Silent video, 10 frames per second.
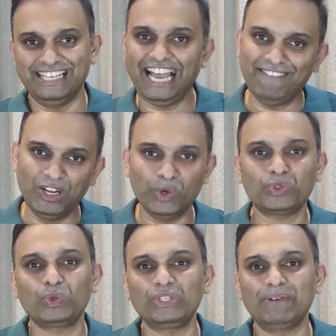I will
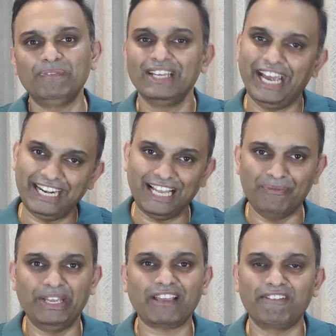look through them and I'll
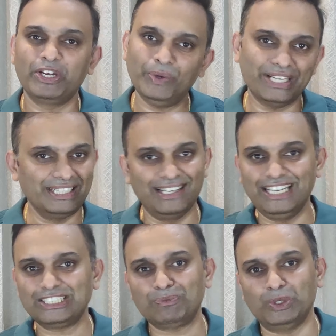make a video at the
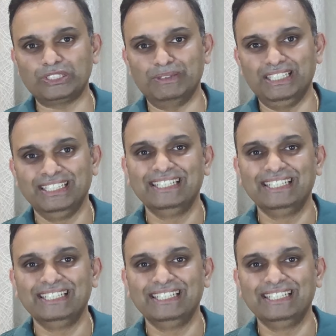earliest possible.